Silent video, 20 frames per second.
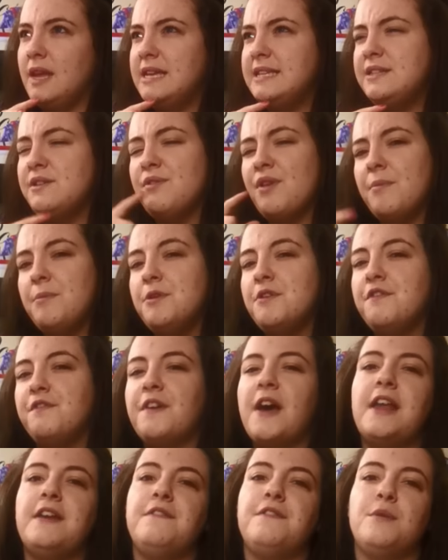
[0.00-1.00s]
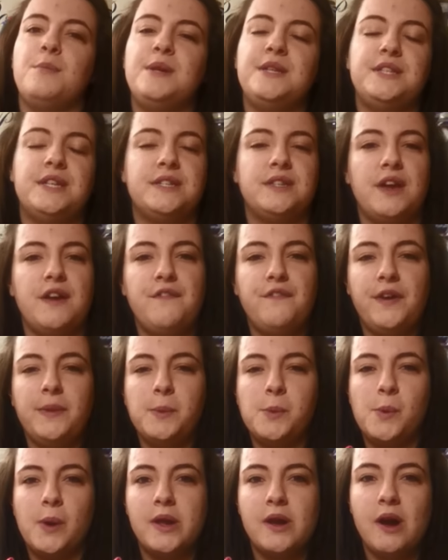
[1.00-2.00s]
it's not that I'm not a fan of them, it's just that I
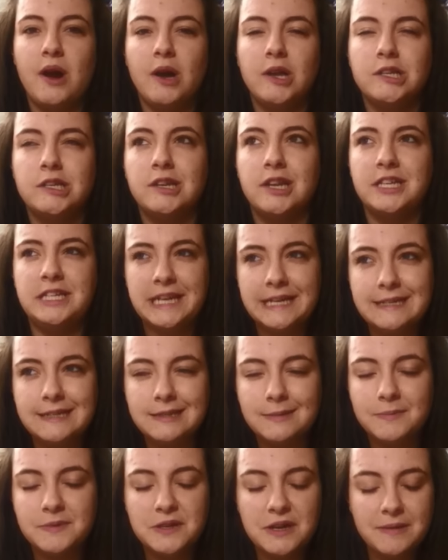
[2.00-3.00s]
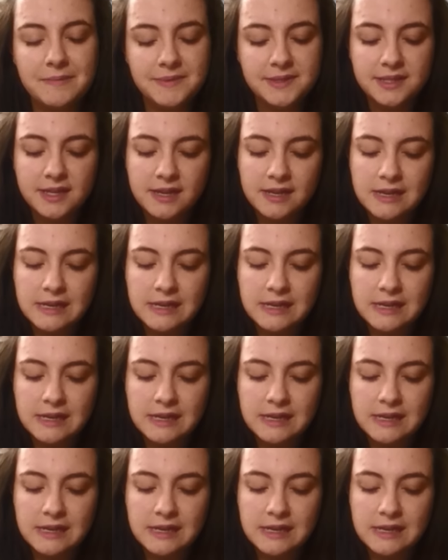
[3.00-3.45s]
find them quite hard to digest sometimes.